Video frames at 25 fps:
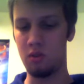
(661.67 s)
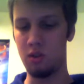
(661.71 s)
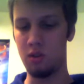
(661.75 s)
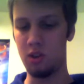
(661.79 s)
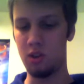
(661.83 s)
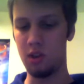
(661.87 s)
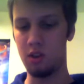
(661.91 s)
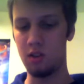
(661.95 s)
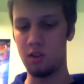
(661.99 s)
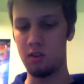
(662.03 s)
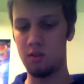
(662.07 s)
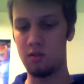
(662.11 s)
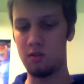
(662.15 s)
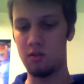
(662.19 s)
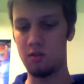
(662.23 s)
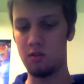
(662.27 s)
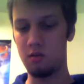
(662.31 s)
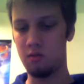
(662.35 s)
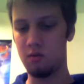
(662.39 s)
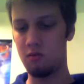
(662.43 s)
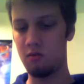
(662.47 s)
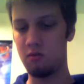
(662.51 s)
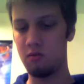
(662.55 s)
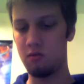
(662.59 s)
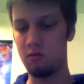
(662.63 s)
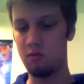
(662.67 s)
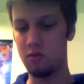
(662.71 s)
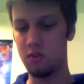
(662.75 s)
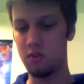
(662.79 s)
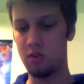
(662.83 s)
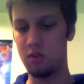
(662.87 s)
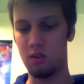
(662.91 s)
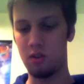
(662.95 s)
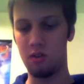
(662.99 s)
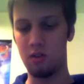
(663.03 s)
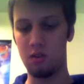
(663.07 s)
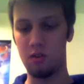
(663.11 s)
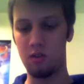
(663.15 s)
Yeah, so we'll
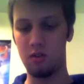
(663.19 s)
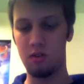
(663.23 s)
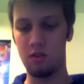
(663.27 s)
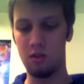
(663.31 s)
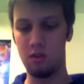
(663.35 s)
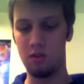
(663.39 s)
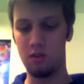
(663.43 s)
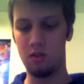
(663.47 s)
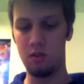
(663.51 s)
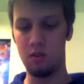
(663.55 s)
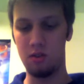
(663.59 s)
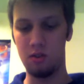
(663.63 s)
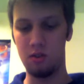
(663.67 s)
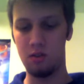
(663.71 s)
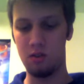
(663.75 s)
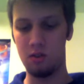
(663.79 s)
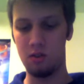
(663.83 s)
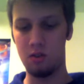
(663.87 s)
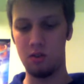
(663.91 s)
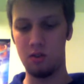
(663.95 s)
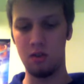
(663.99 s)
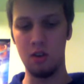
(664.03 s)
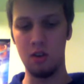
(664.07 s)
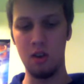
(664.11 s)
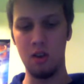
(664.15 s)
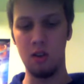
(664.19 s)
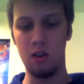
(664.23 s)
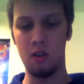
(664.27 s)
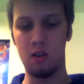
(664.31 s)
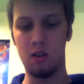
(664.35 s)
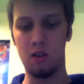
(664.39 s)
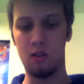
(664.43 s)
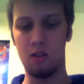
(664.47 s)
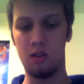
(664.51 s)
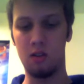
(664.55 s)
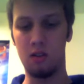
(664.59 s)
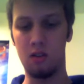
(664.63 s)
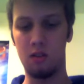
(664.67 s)
start in this.
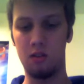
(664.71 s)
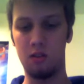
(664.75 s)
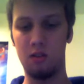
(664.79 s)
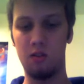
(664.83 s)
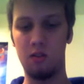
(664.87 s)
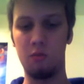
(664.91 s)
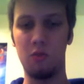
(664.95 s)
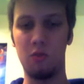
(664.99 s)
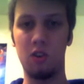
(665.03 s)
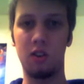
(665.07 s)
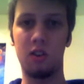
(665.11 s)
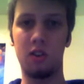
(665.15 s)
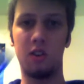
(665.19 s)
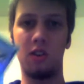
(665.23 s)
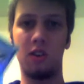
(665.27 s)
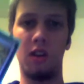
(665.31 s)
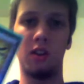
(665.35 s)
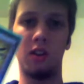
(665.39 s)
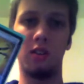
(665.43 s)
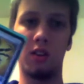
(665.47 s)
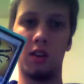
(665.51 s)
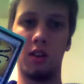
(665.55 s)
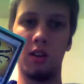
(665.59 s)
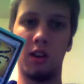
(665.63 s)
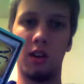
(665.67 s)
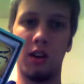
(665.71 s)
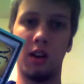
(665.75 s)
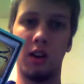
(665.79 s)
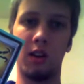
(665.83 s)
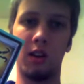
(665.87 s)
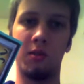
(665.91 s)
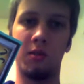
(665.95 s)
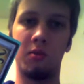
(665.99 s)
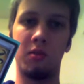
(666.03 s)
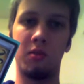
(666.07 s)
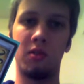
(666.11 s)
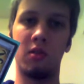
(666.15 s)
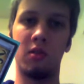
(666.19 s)
2 more Contagion
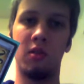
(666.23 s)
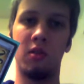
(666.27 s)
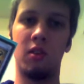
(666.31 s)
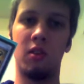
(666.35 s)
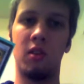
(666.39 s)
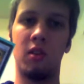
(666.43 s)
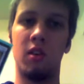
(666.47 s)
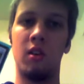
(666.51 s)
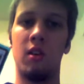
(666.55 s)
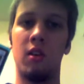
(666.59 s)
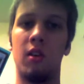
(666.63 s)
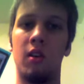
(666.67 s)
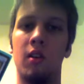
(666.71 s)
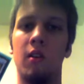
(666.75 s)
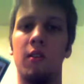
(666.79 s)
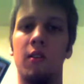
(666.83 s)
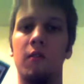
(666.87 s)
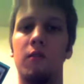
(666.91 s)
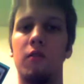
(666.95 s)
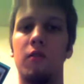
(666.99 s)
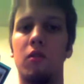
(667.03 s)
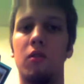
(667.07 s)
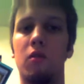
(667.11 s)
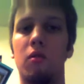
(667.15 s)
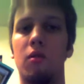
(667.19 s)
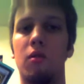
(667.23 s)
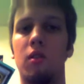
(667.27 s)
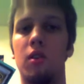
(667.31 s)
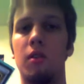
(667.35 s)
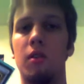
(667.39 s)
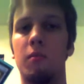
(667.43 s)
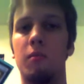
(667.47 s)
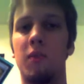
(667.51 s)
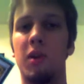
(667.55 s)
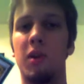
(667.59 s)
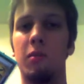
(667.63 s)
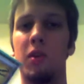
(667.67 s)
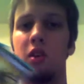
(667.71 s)
Clasps
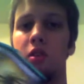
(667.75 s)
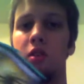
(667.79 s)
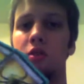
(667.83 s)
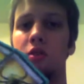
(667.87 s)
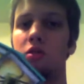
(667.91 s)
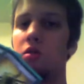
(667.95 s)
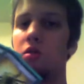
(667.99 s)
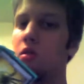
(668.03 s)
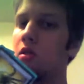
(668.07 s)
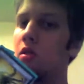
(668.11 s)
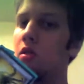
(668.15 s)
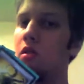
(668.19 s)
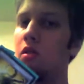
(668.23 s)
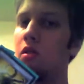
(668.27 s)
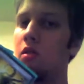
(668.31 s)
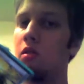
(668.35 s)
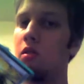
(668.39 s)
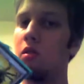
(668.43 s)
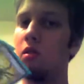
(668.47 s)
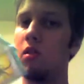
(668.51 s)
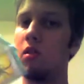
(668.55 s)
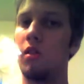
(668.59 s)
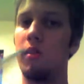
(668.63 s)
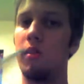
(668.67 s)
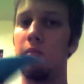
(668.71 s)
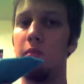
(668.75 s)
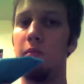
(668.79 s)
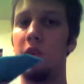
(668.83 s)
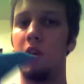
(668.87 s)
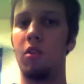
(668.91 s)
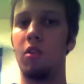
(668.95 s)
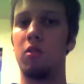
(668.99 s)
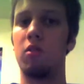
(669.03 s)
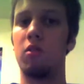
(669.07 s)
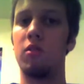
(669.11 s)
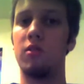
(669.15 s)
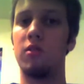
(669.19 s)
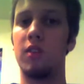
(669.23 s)
for maybe Control or Myr
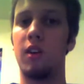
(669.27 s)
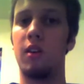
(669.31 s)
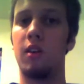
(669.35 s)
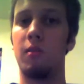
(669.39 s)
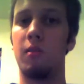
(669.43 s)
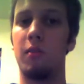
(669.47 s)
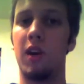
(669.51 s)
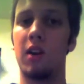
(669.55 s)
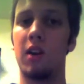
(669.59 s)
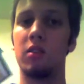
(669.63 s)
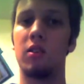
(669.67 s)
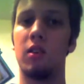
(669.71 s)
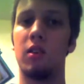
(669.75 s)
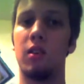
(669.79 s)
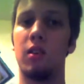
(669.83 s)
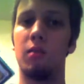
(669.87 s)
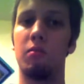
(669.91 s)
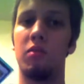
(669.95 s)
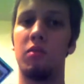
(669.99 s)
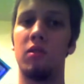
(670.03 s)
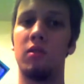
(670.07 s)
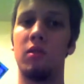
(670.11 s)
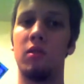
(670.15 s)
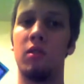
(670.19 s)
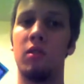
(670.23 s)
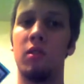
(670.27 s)
and Crusader matchup.